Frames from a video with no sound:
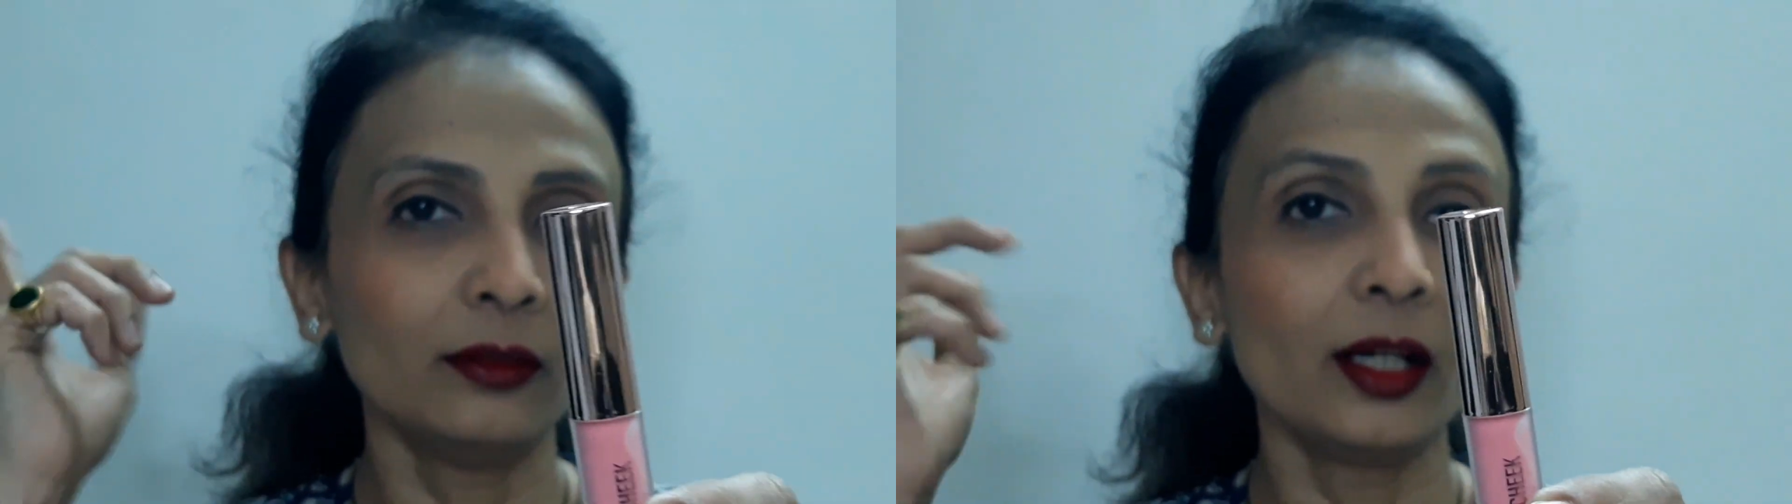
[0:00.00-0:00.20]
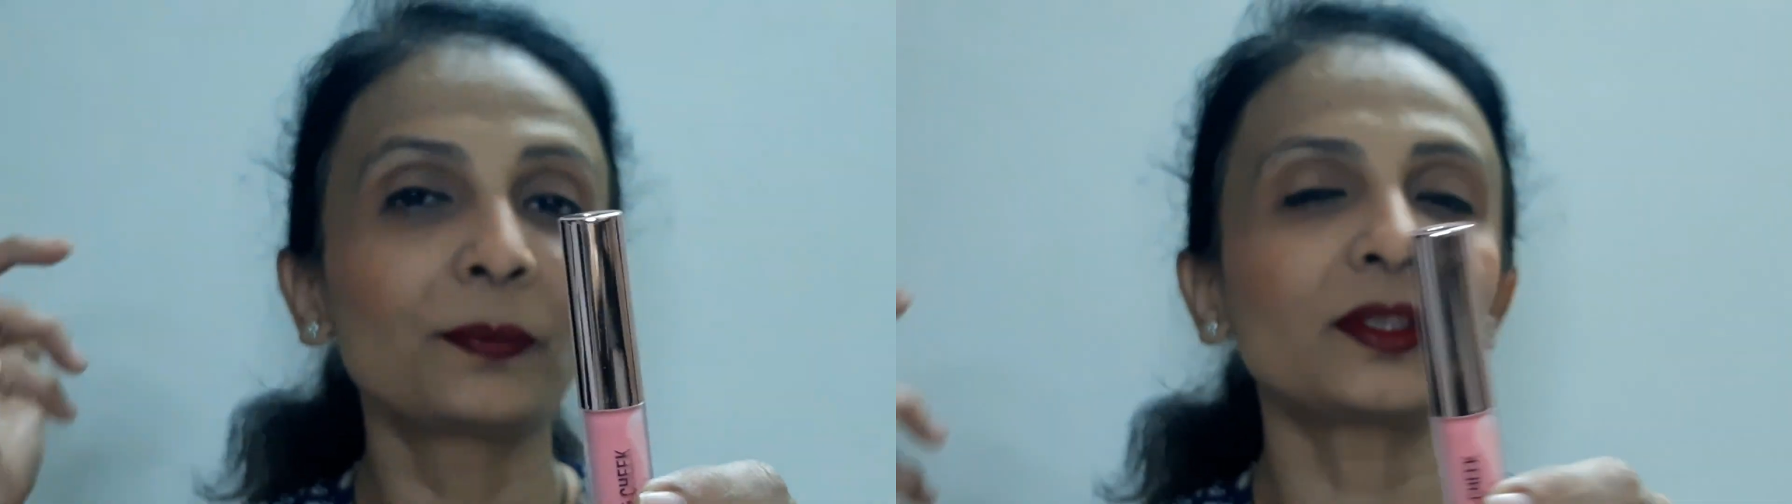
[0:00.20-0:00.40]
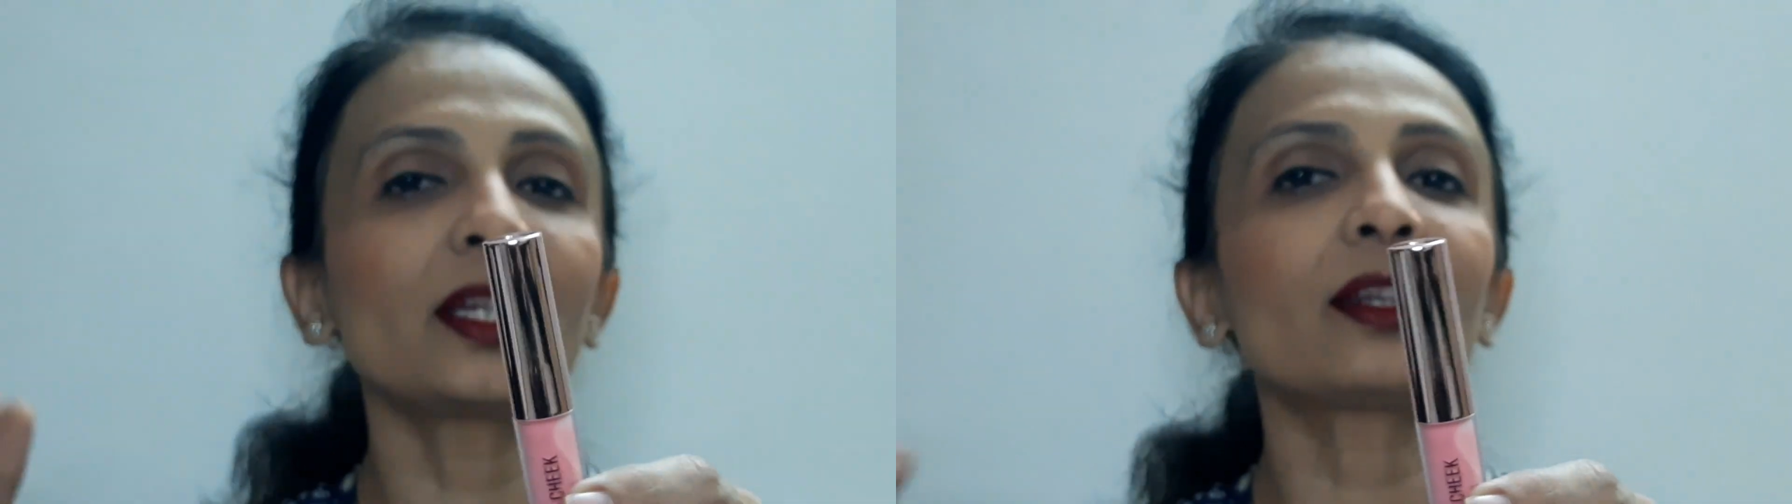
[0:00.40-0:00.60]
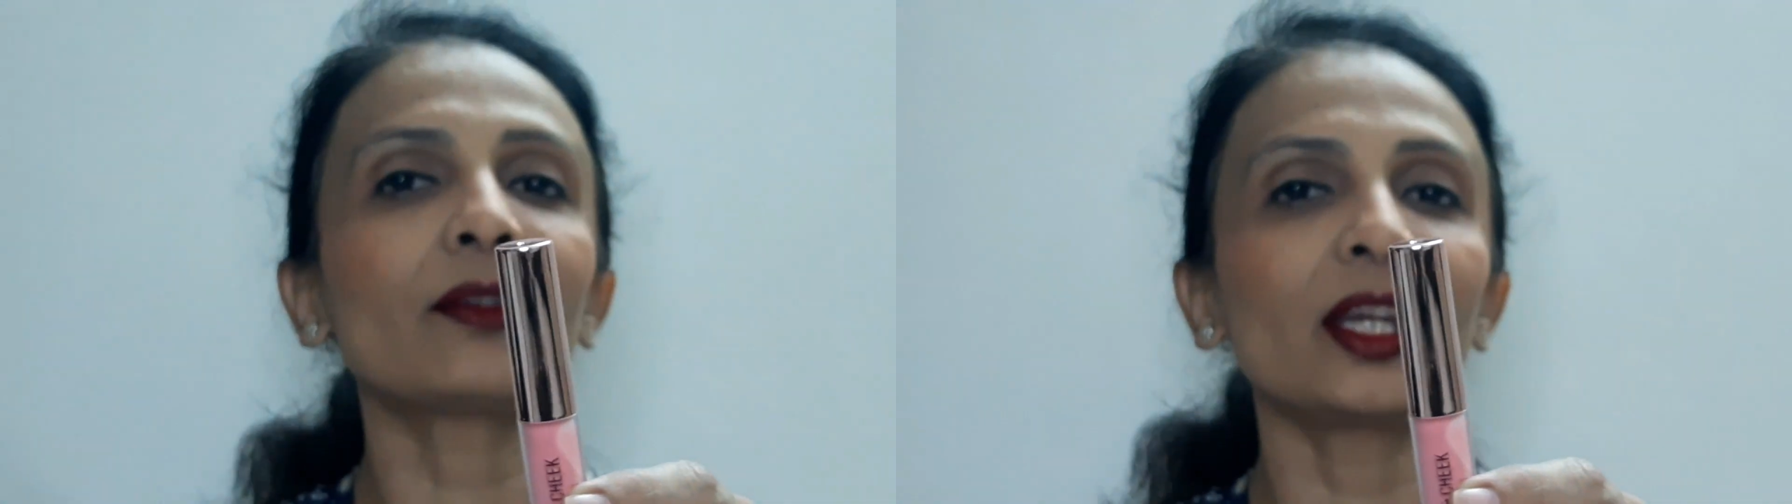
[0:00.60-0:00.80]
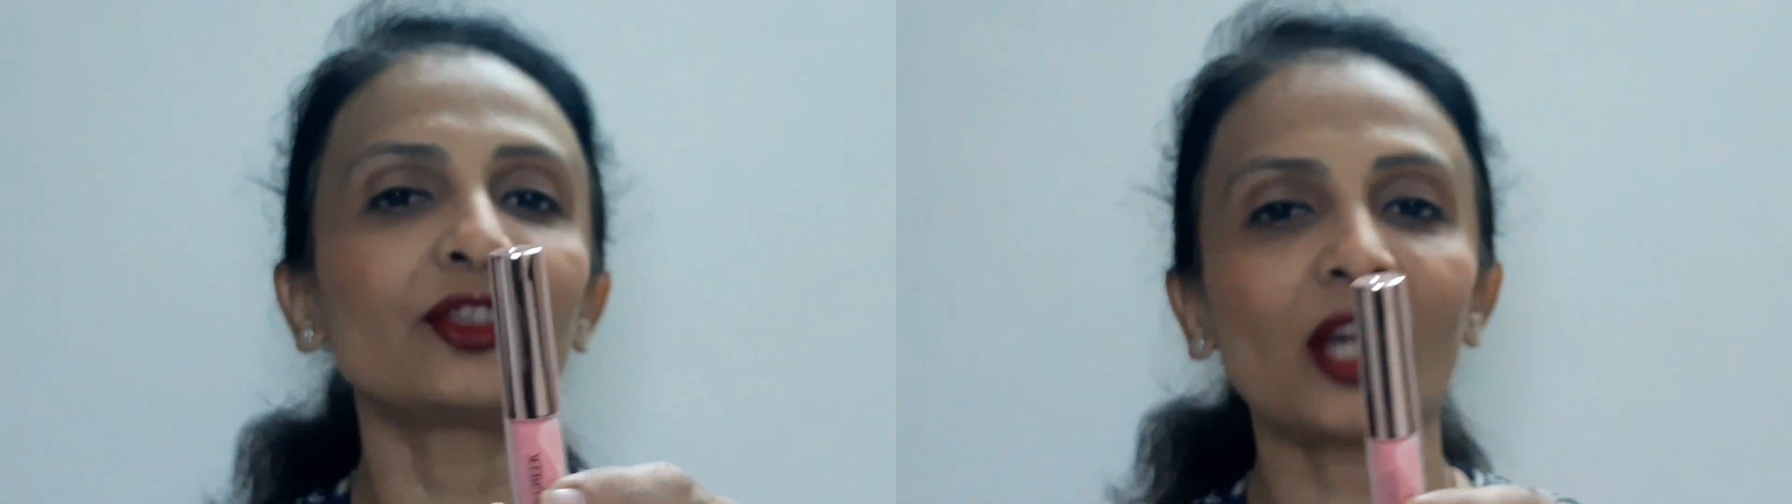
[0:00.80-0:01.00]
lipstick
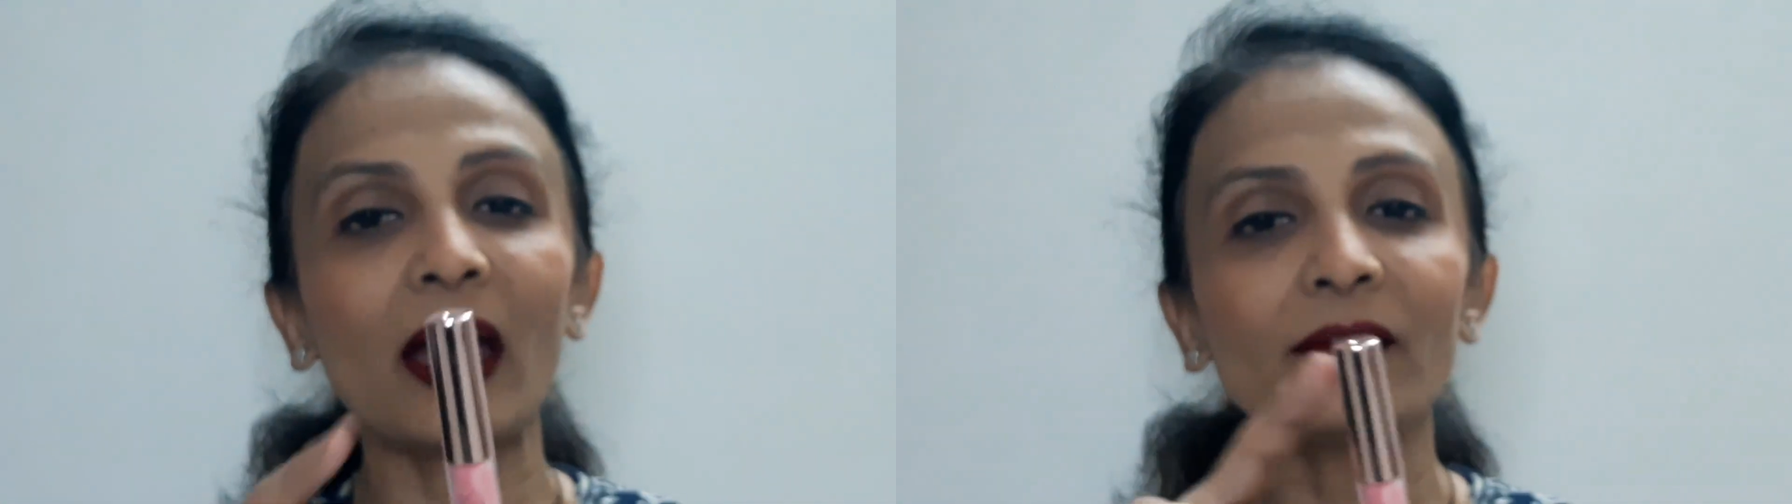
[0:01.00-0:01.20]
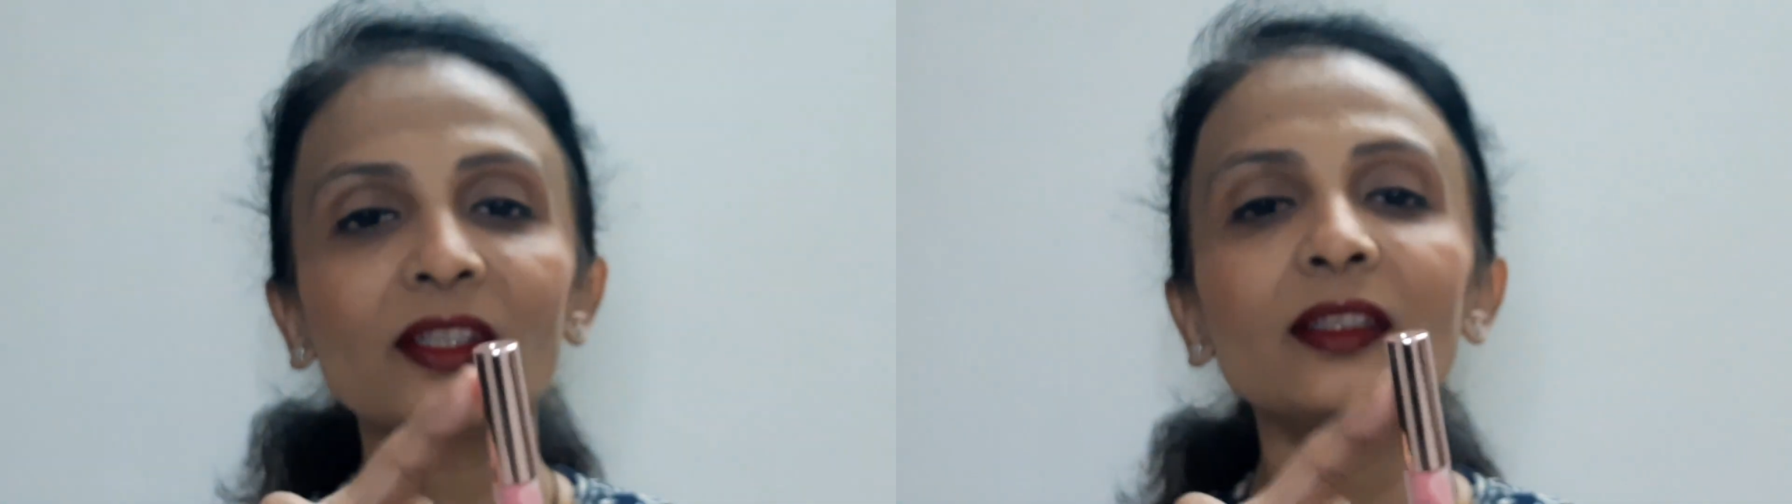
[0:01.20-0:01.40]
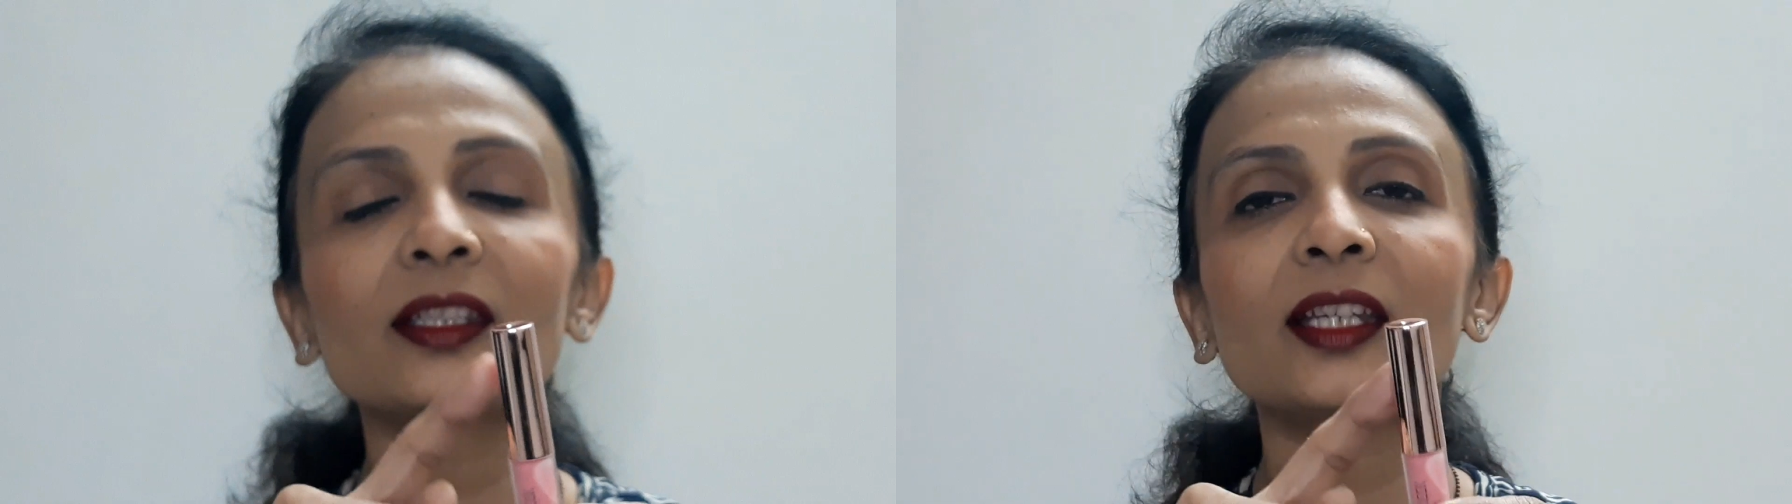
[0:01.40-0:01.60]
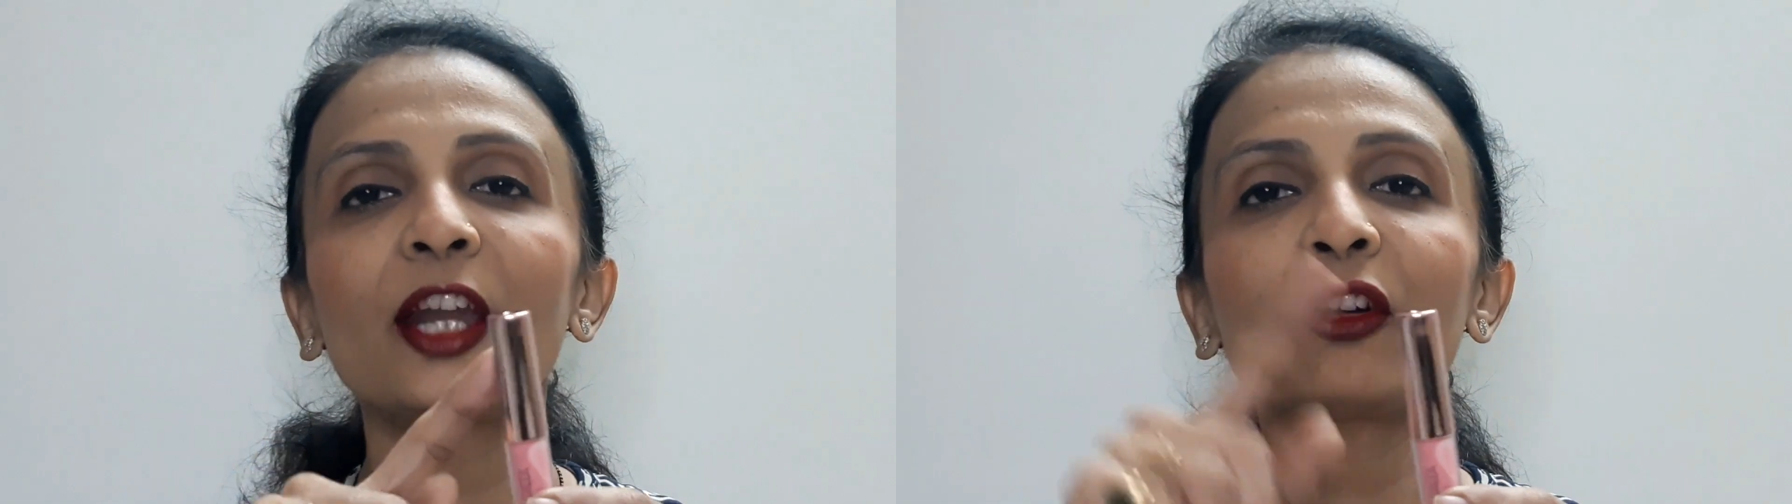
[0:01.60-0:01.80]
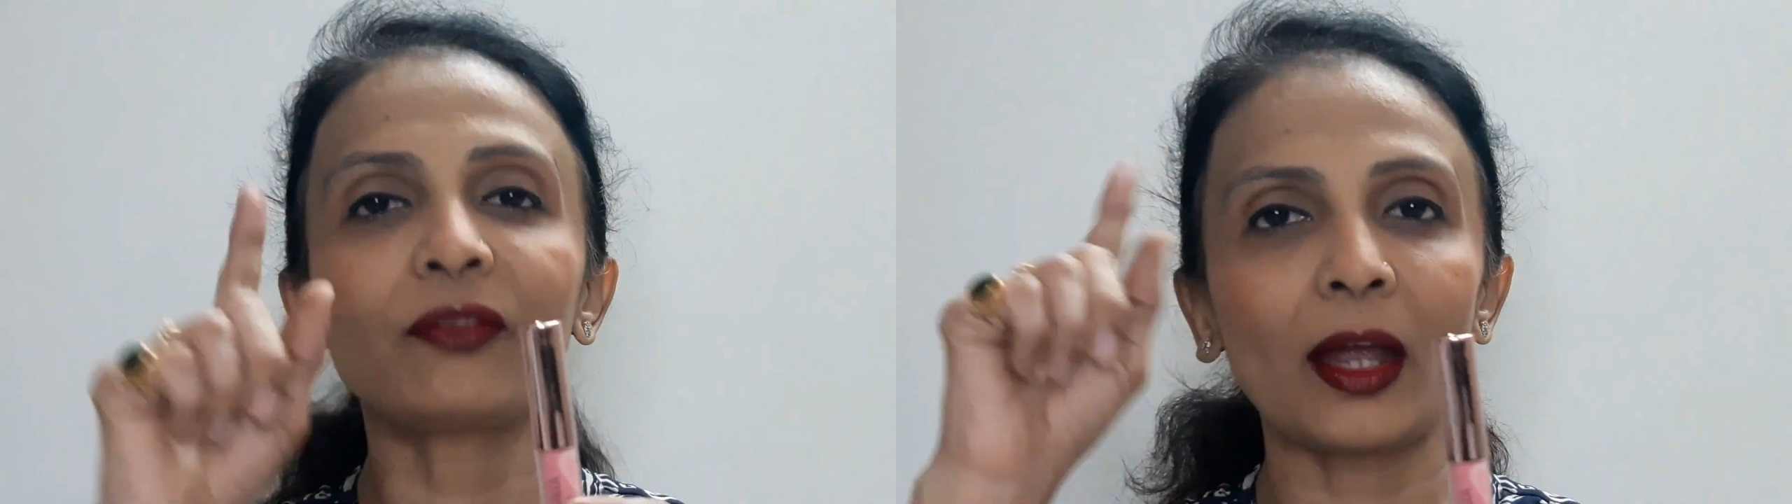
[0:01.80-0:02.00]
range. I have seen this kind of